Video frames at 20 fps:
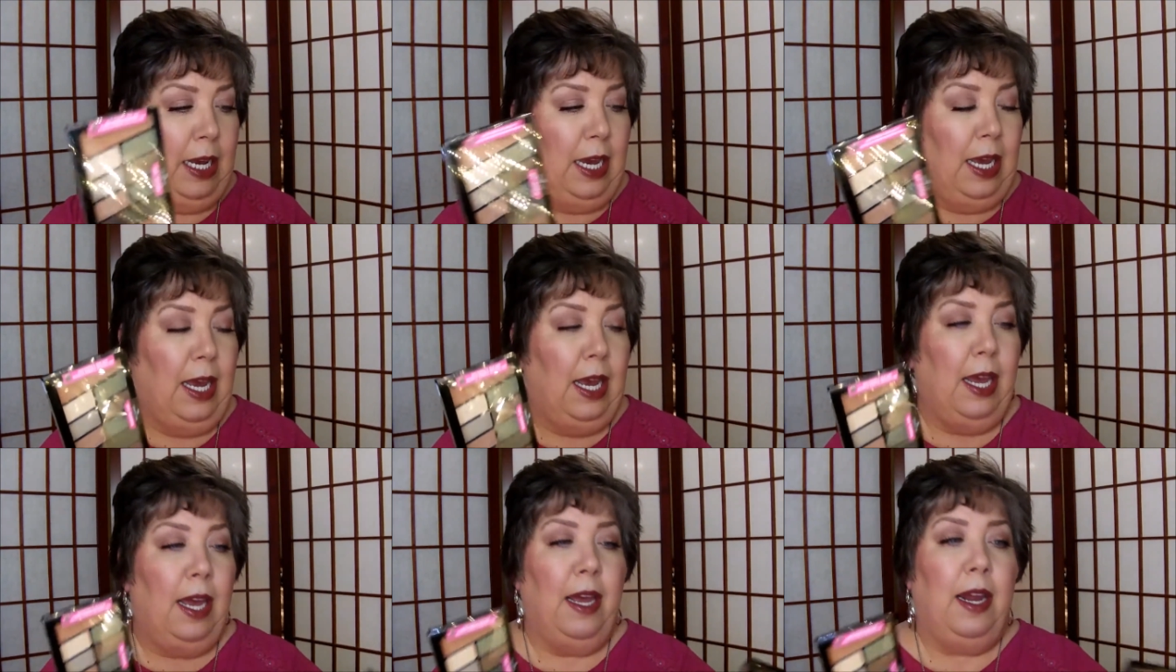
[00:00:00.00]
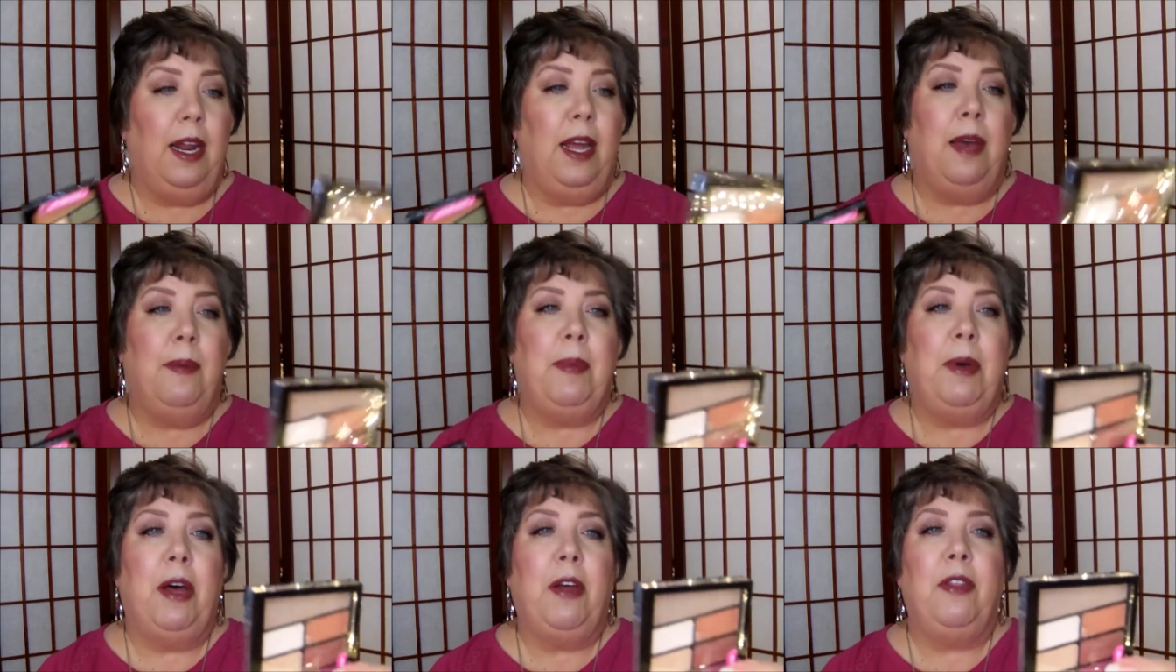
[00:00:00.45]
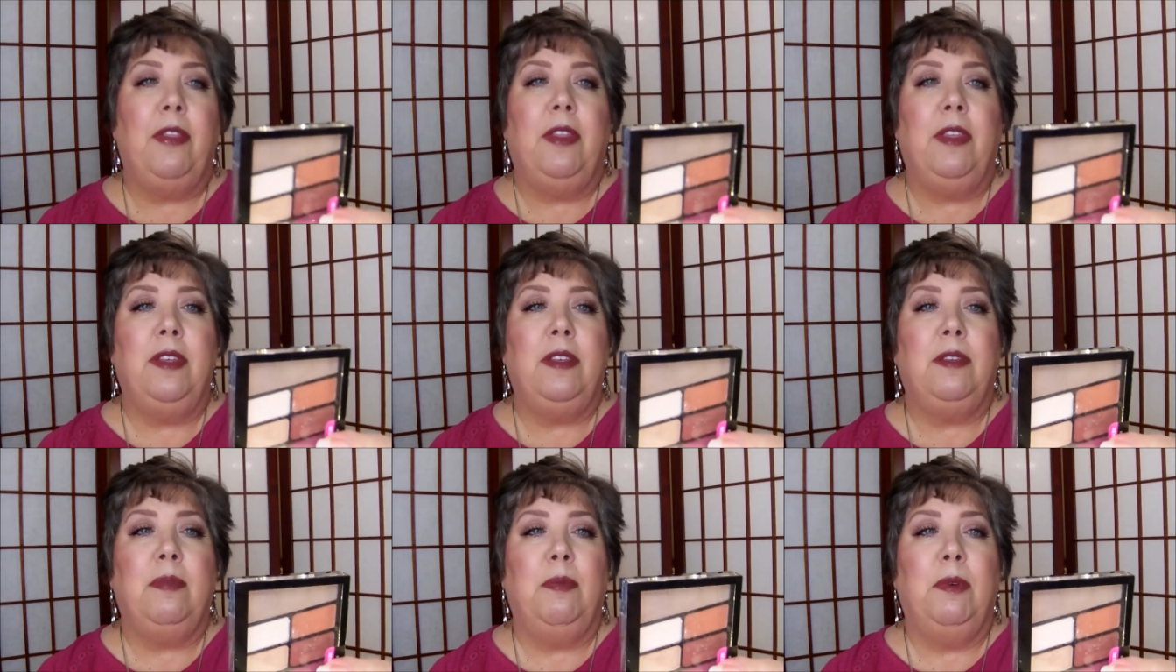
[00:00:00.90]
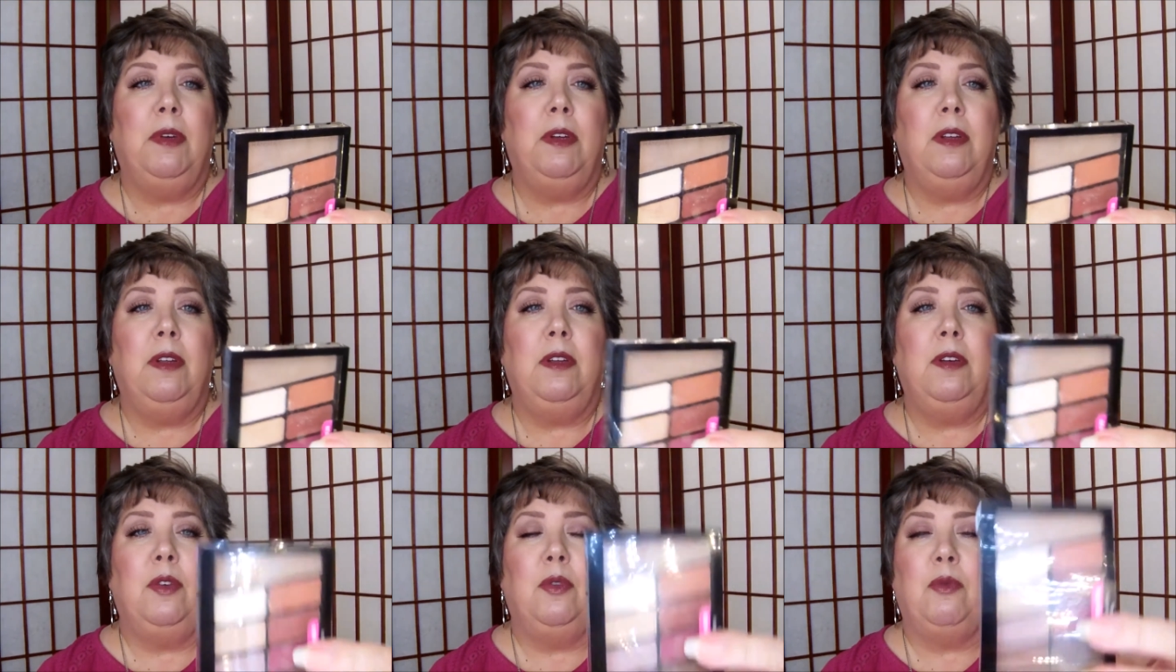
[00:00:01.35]
and I bought this
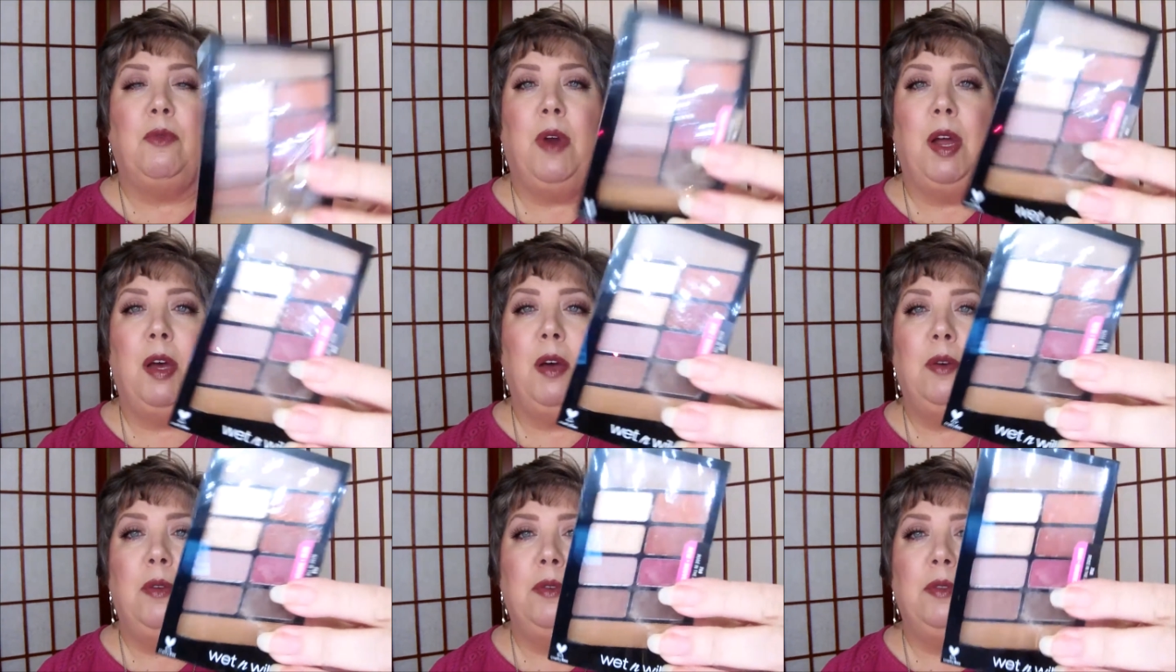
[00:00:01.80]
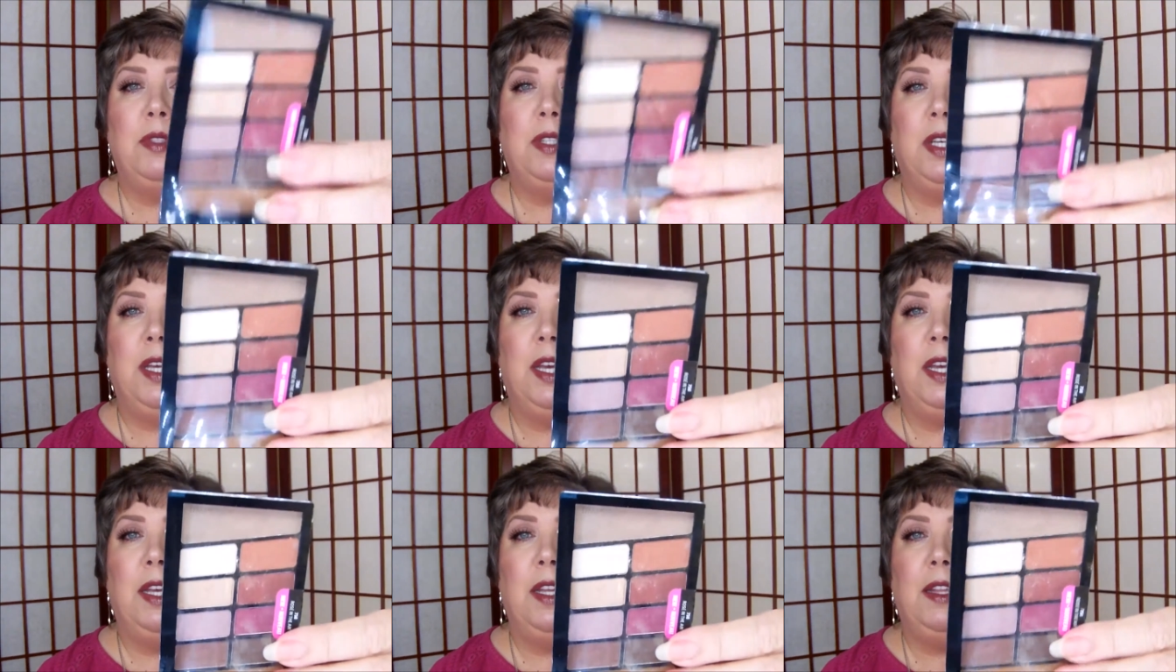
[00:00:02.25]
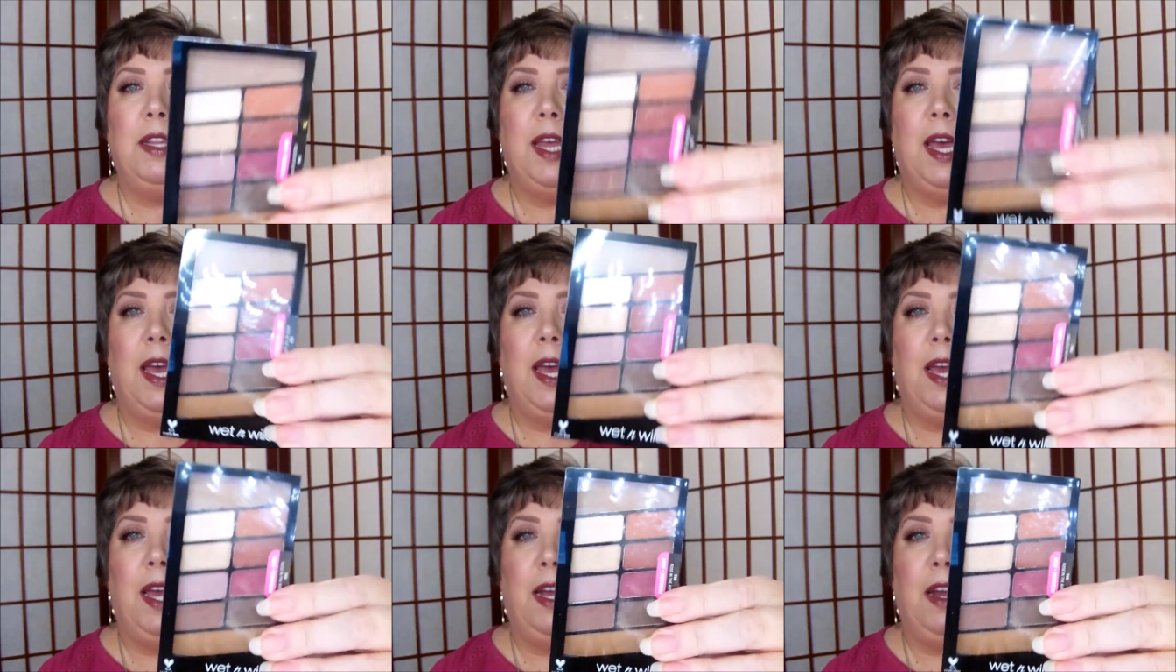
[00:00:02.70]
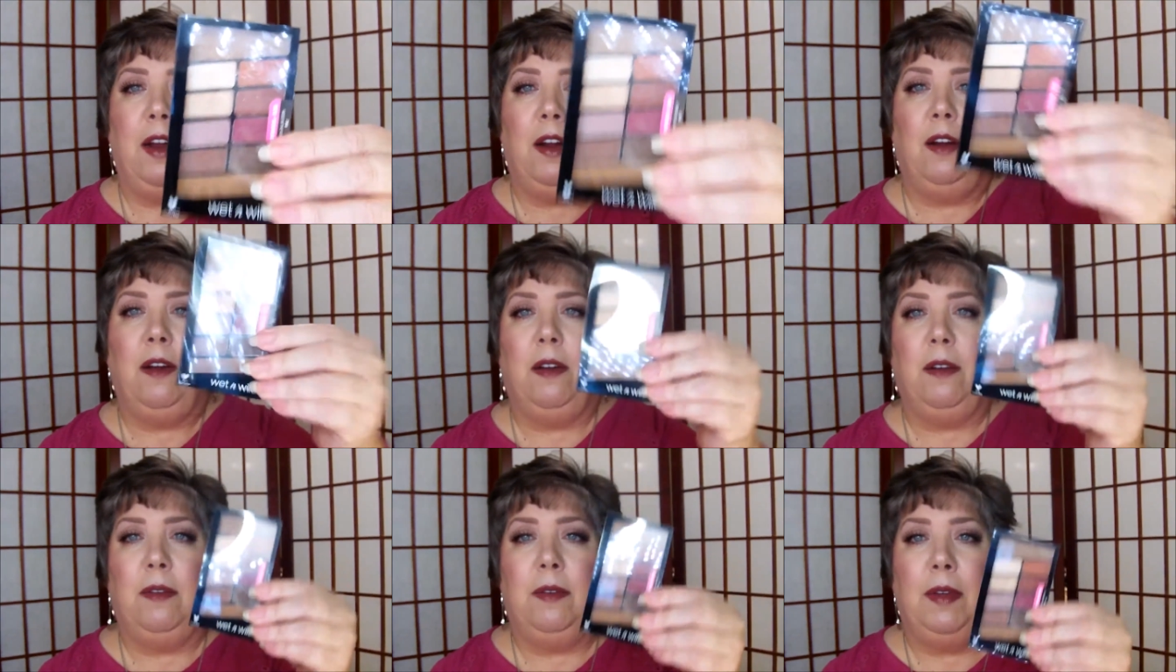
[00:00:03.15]
one, Rose in the Air.